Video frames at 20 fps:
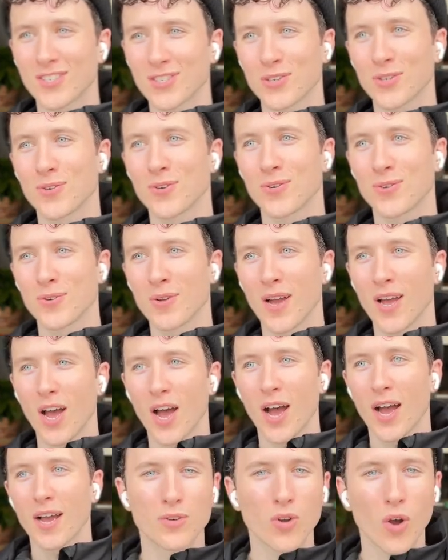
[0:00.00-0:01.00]
to
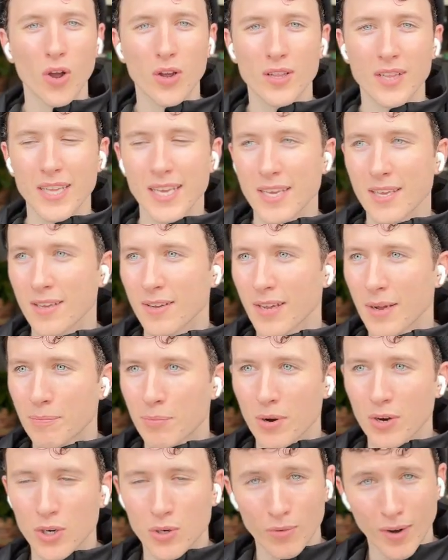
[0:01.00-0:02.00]
not only
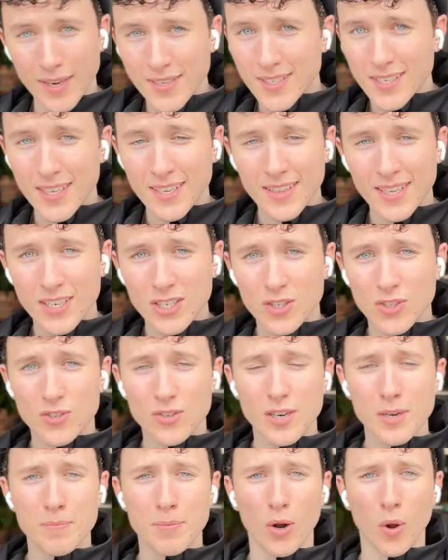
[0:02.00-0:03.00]
progressing in the
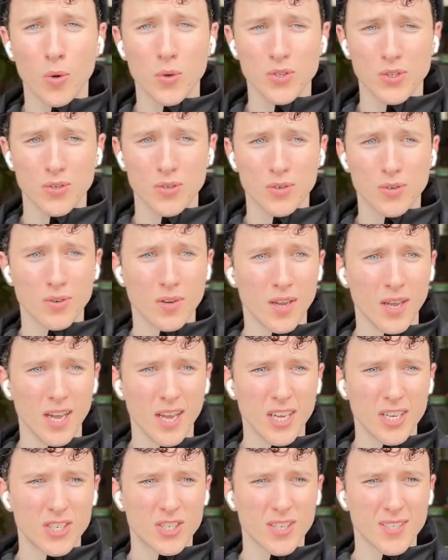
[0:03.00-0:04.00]
industry, but also
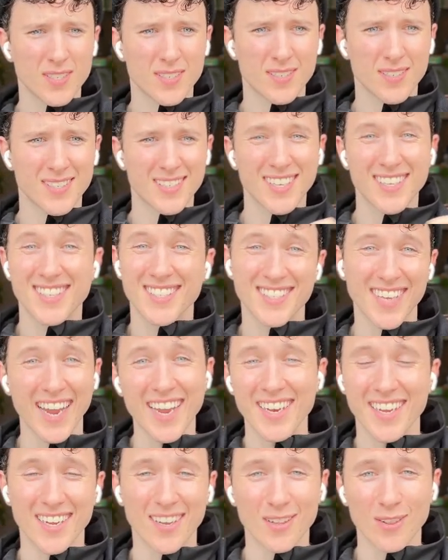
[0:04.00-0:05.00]
just
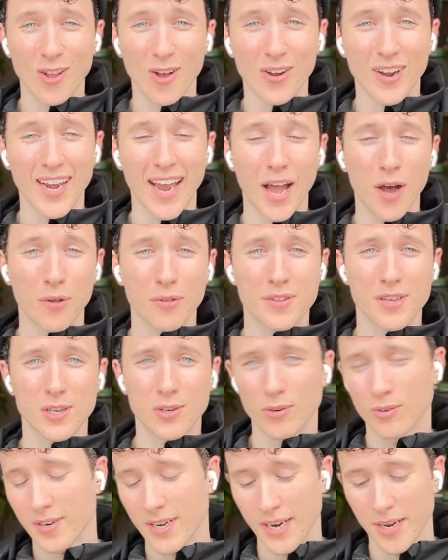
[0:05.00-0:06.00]
sustaining a long and healthy
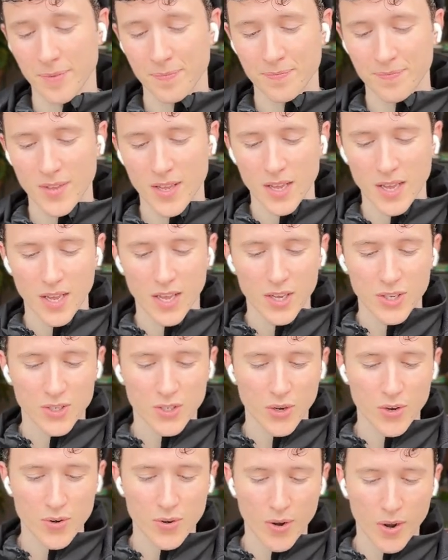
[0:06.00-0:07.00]
career.
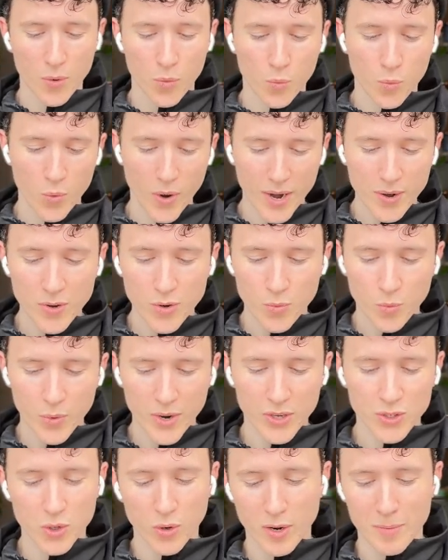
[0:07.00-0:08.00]
So when
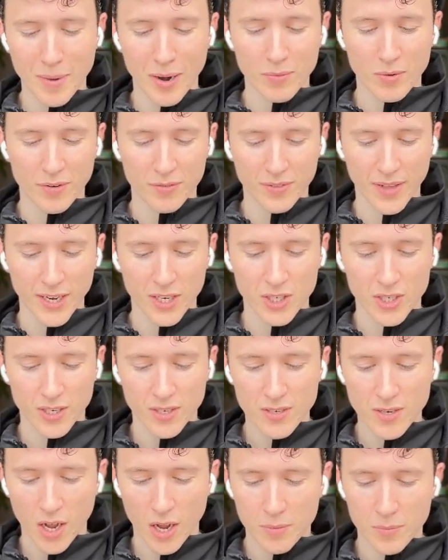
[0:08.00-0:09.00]
we are talking about
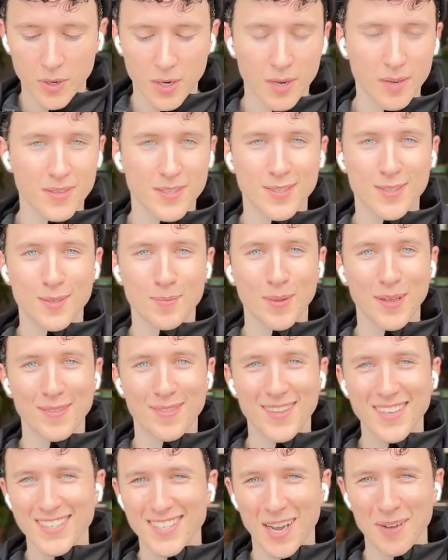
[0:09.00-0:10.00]
reflection, I'm going to split
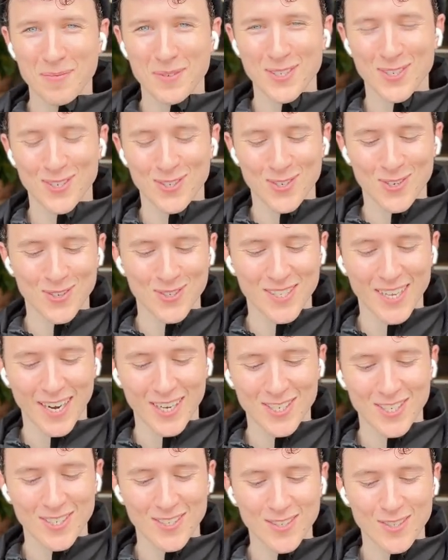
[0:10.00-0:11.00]
this up into 2
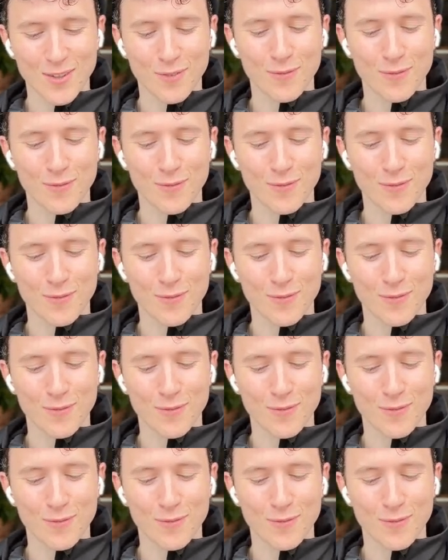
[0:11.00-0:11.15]
sections. The